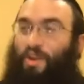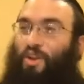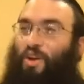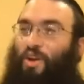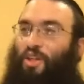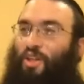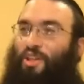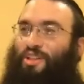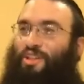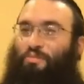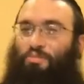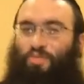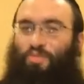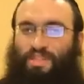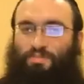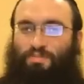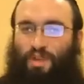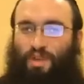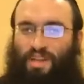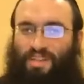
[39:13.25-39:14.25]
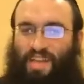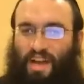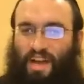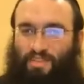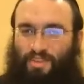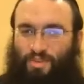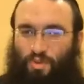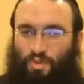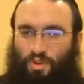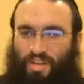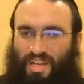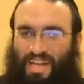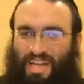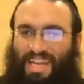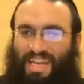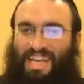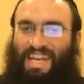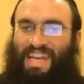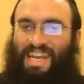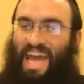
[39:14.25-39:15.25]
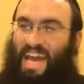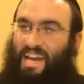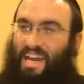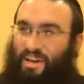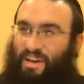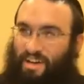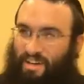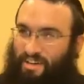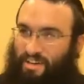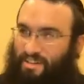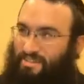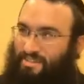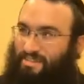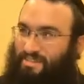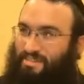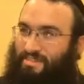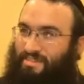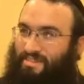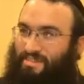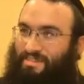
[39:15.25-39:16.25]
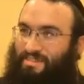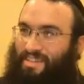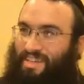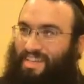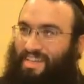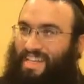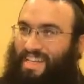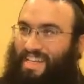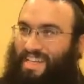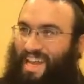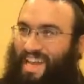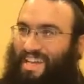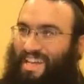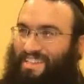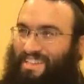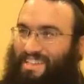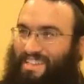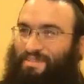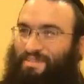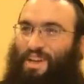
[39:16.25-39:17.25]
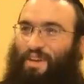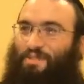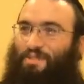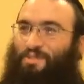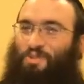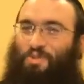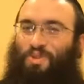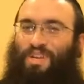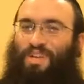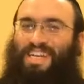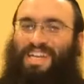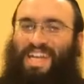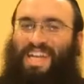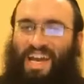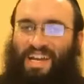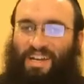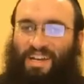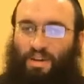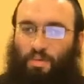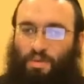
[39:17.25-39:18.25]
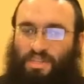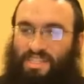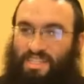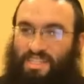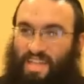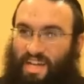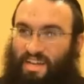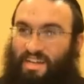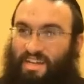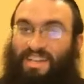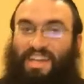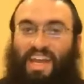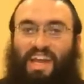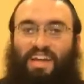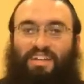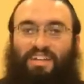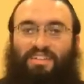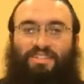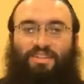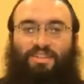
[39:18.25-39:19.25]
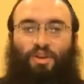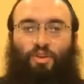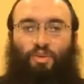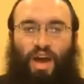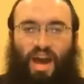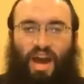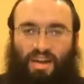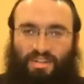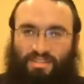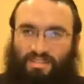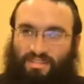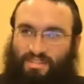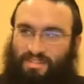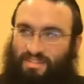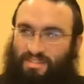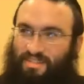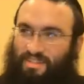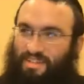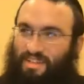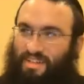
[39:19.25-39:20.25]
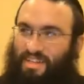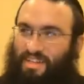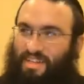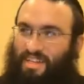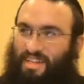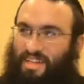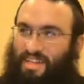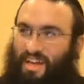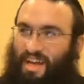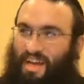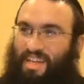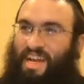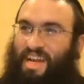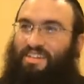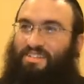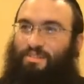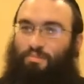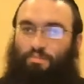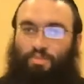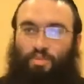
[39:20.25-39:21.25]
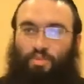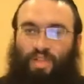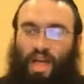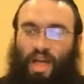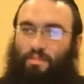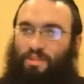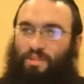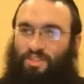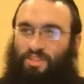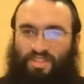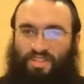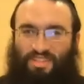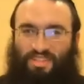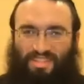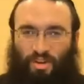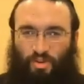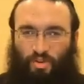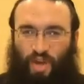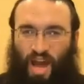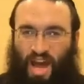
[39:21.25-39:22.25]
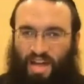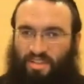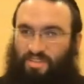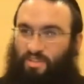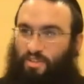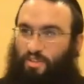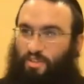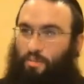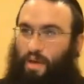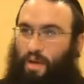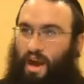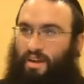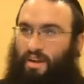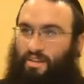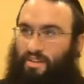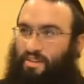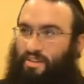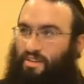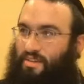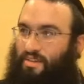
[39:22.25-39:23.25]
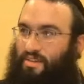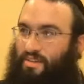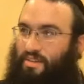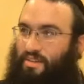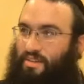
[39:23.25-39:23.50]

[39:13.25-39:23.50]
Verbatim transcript: But let's break down this word. Nega. Negativity comes from the word nega. What's nega? Nega tsaras. A nega is a blemish. It's tsaras on the body.